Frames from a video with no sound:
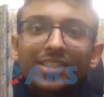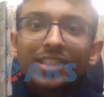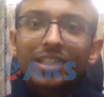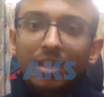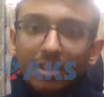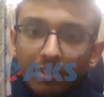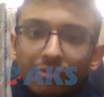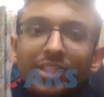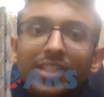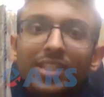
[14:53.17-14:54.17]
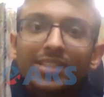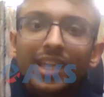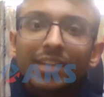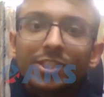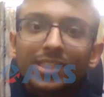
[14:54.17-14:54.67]
Sir, first
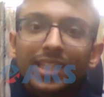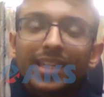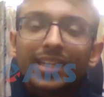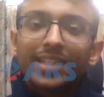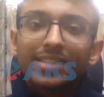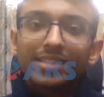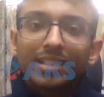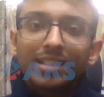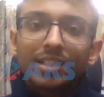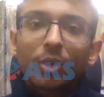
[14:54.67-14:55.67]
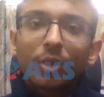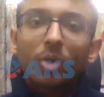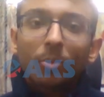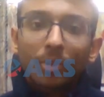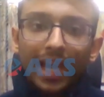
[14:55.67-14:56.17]
reason I would say is the
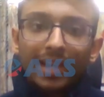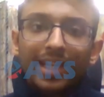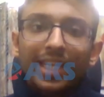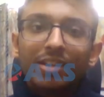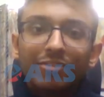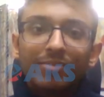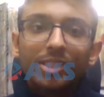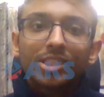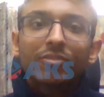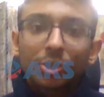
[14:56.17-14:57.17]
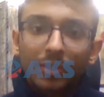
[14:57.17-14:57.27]
growing popularity of Mr.